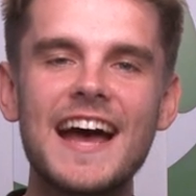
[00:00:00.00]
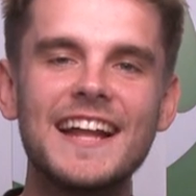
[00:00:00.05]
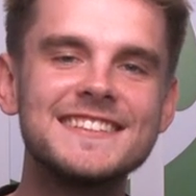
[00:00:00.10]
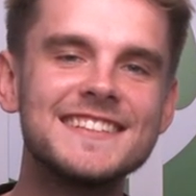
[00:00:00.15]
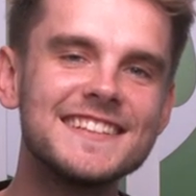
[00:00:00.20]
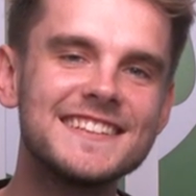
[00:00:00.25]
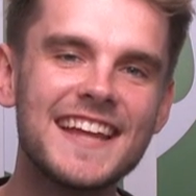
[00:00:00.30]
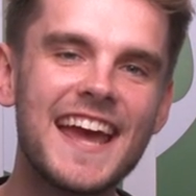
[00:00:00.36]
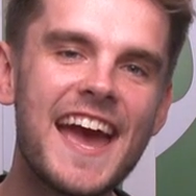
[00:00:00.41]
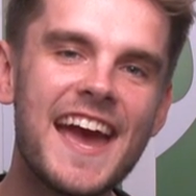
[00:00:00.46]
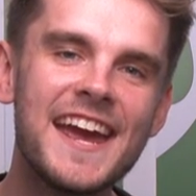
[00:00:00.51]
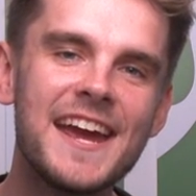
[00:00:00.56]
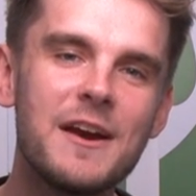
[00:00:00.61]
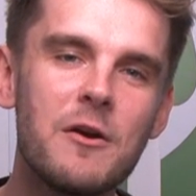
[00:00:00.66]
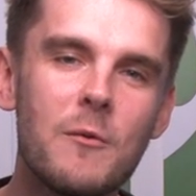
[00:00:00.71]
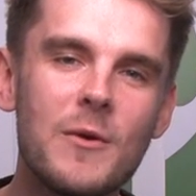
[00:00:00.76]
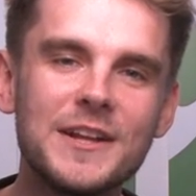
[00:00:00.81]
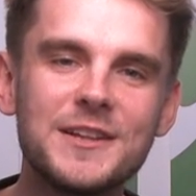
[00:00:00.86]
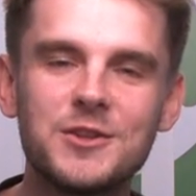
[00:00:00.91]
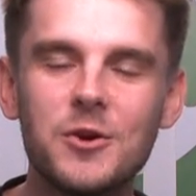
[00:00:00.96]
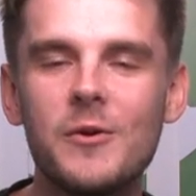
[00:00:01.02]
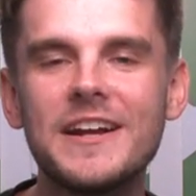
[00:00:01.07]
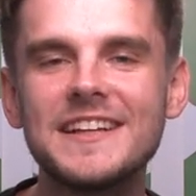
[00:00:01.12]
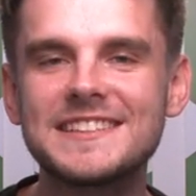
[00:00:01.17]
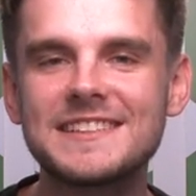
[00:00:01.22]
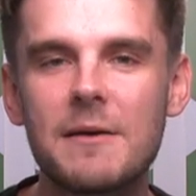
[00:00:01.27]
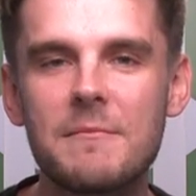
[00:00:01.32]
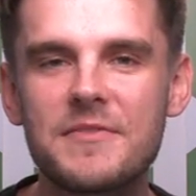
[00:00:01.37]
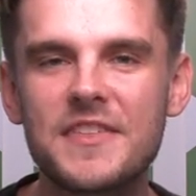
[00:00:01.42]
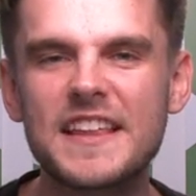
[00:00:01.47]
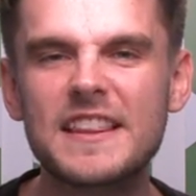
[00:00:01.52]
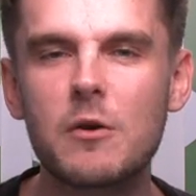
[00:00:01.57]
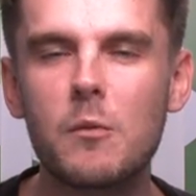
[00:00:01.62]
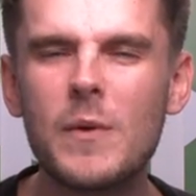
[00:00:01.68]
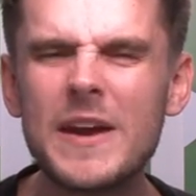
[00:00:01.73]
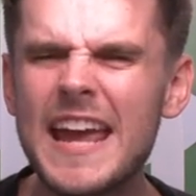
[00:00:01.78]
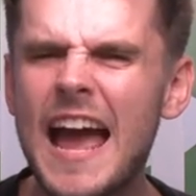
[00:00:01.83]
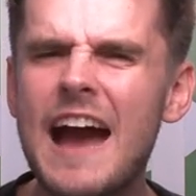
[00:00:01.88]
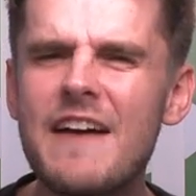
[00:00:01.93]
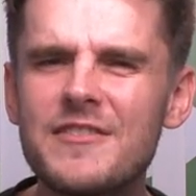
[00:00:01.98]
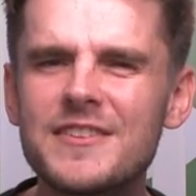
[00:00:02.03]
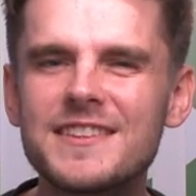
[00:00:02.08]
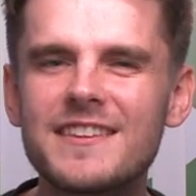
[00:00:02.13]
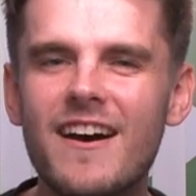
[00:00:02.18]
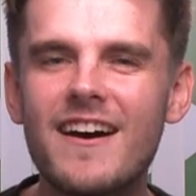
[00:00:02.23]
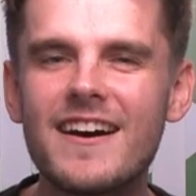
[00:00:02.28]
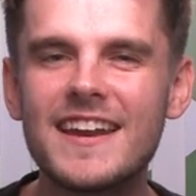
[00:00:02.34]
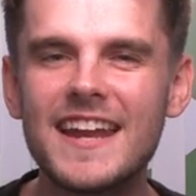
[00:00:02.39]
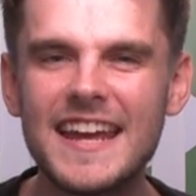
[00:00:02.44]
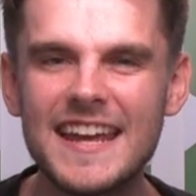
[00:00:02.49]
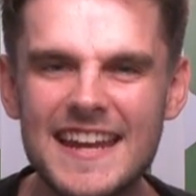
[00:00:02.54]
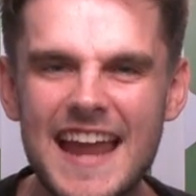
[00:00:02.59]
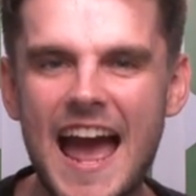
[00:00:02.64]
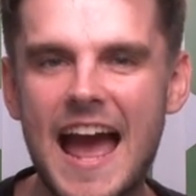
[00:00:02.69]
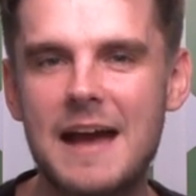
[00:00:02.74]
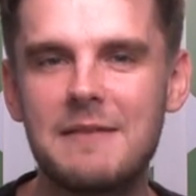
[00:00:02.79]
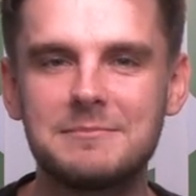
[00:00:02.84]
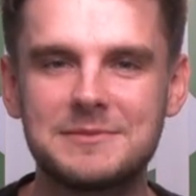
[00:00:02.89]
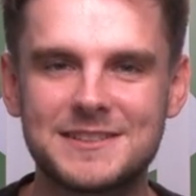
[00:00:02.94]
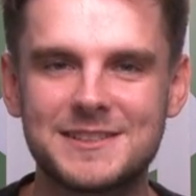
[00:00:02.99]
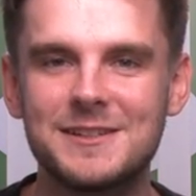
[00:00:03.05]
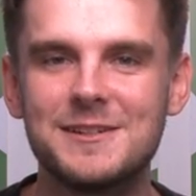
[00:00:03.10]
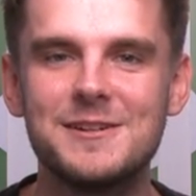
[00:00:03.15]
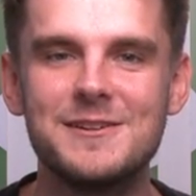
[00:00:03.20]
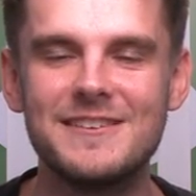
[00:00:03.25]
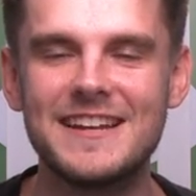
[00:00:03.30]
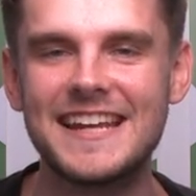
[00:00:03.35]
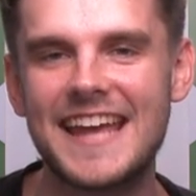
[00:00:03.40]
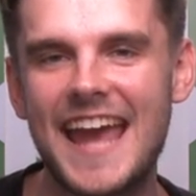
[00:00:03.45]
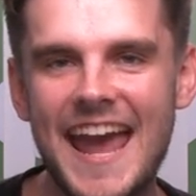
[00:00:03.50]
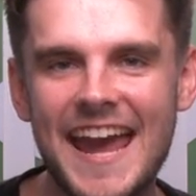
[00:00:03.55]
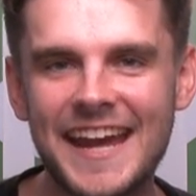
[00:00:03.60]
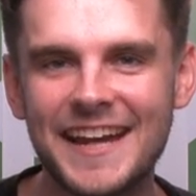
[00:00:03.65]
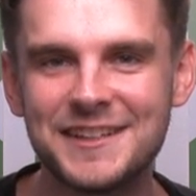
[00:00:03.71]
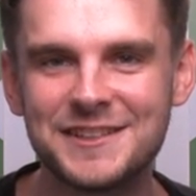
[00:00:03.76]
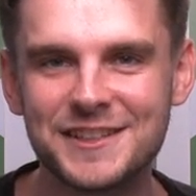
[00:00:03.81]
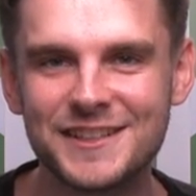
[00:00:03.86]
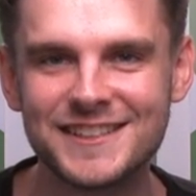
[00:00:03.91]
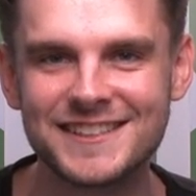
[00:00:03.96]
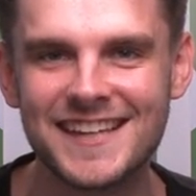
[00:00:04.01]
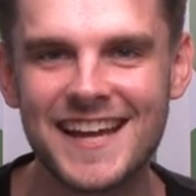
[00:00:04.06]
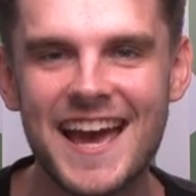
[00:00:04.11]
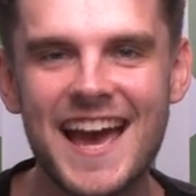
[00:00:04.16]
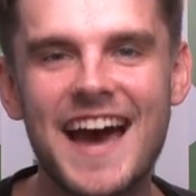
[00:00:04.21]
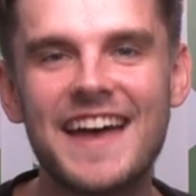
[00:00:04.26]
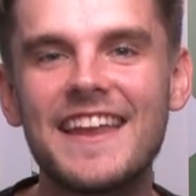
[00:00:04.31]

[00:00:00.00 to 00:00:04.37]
and today we're doing something that we haven't done in absolutely ages